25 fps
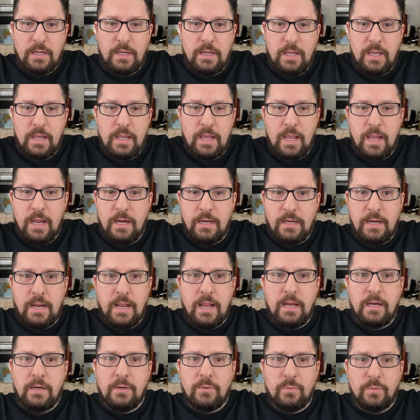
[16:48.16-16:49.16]
and
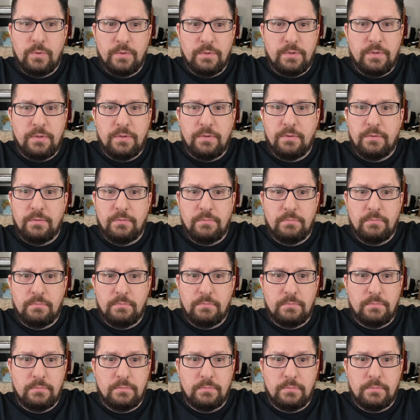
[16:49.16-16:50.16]
end with
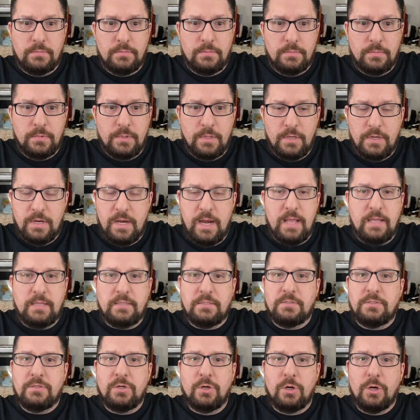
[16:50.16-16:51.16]
the next
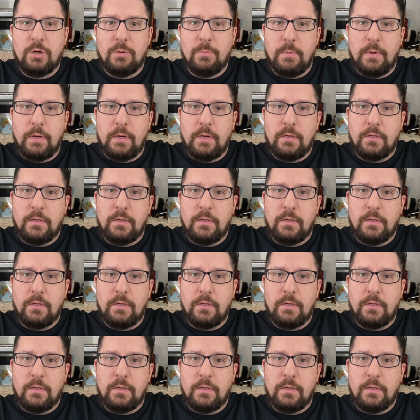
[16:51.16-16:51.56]
tournament?